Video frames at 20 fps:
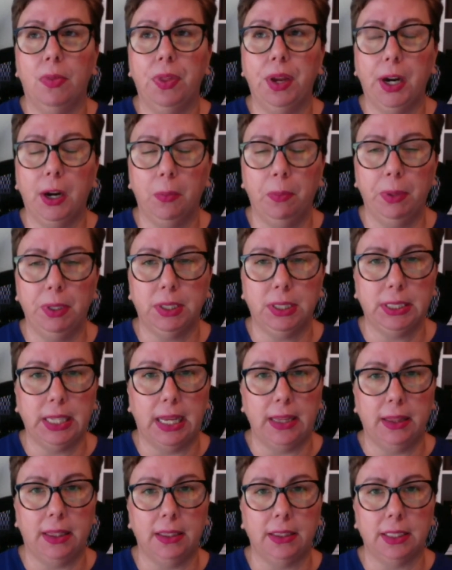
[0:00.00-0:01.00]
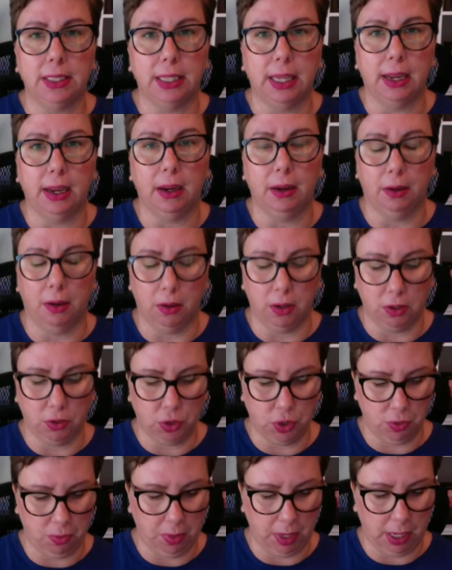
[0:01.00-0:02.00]
therapist said this thing
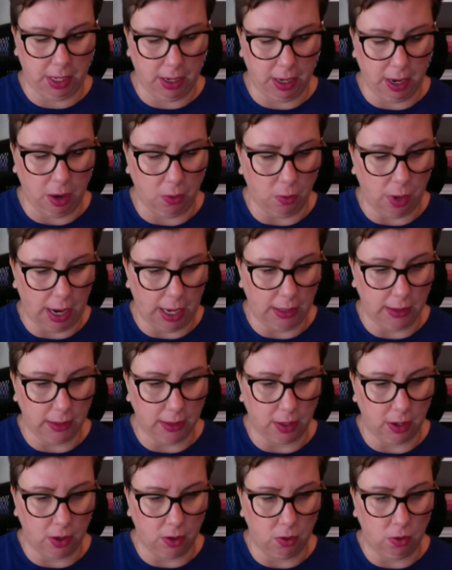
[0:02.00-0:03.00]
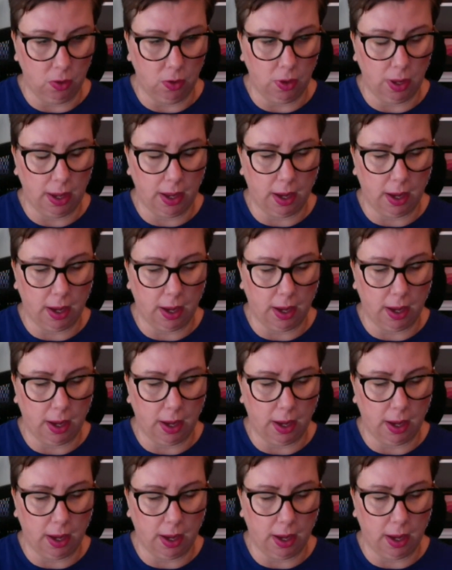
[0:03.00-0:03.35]
to me a while ago,